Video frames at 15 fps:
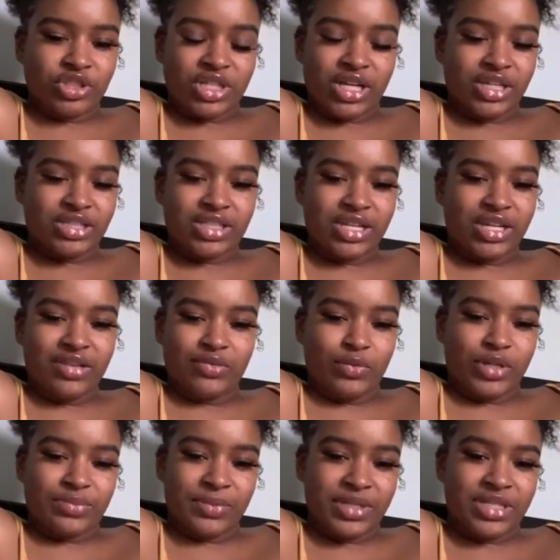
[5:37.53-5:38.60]
So I just didn't even
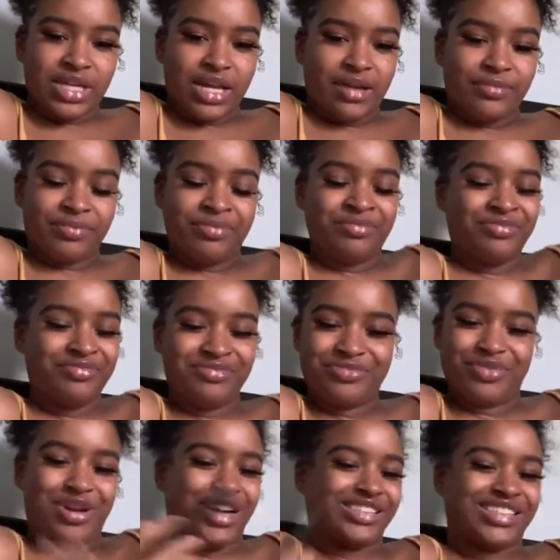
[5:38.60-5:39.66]
waste my time
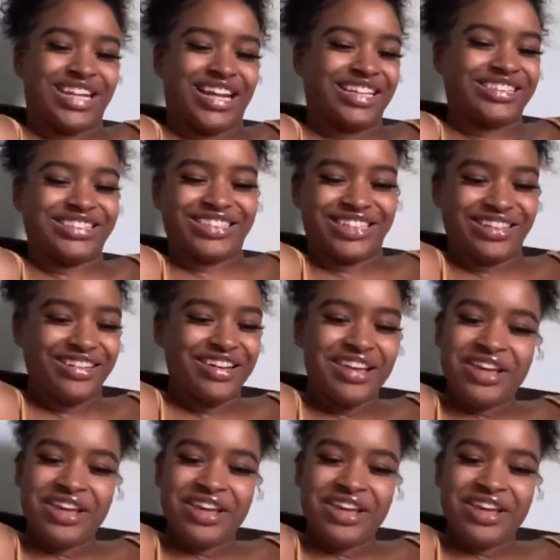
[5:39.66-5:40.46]
watching that shit.